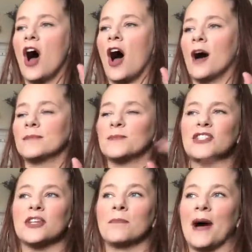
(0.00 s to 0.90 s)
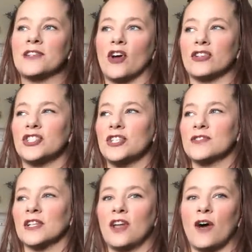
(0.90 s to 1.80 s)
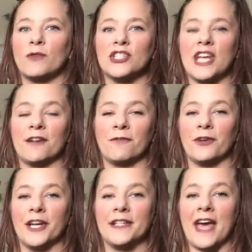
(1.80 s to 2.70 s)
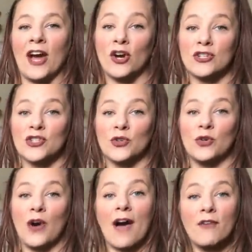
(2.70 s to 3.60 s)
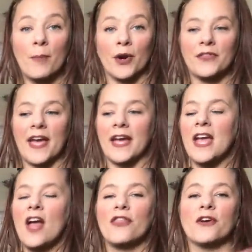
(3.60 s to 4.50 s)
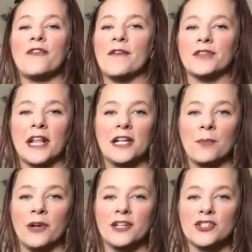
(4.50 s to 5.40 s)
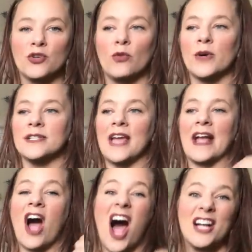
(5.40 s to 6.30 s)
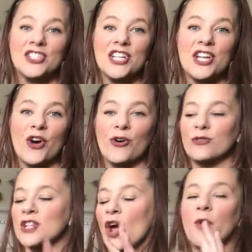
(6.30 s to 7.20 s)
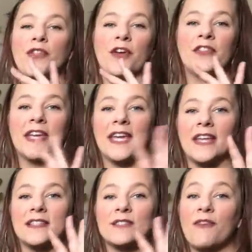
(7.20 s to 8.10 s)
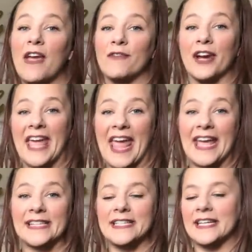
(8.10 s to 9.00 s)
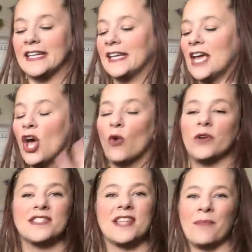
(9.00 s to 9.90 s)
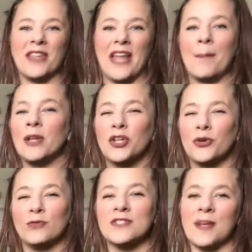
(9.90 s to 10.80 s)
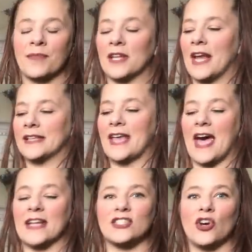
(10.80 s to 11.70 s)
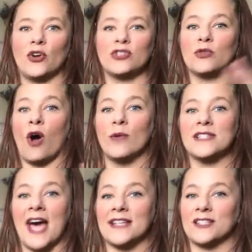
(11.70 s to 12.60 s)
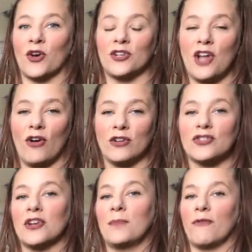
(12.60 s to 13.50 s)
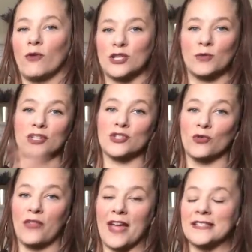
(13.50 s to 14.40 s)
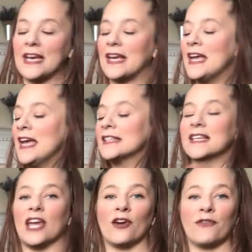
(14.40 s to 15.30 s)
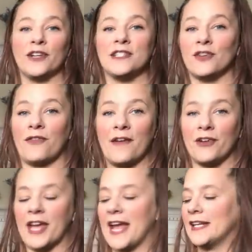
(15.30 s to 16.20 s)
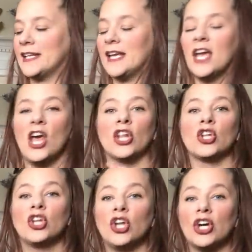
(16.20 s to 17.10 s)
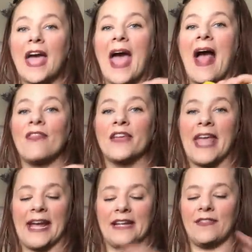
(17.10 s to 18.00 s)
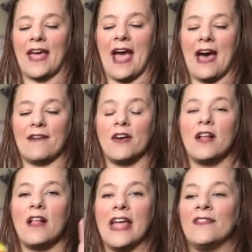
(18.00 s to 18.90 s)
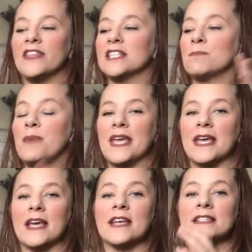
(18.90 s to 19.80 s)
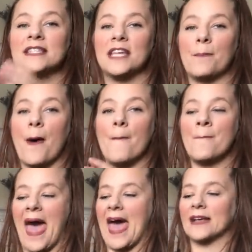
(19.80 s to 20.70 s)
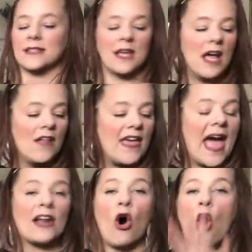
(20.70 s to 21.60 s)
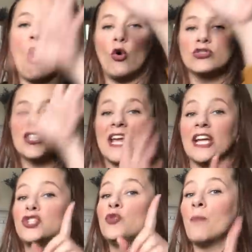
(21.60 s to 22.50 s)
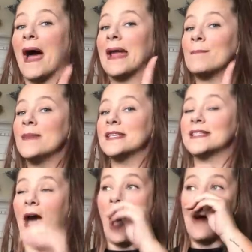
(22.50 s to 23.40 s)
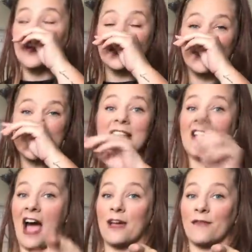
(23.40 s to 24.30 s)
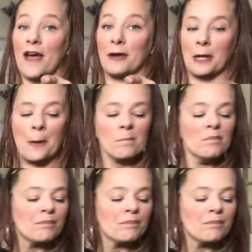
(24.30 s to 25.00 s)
Especially my daughter, she used to love when she had a friend at her school have a birthday. Their favorite thing to bring to school was like hot Cheetos with the kids' favorite candy, with something like balloons, something like that. So she would always ask to go to Dollar Tree before she went to school that day to get her friends their favorite candy. Look at the candy they have in these big zip bags. They had a whole stand. You might miss it. I almost missed it. Kaya found it.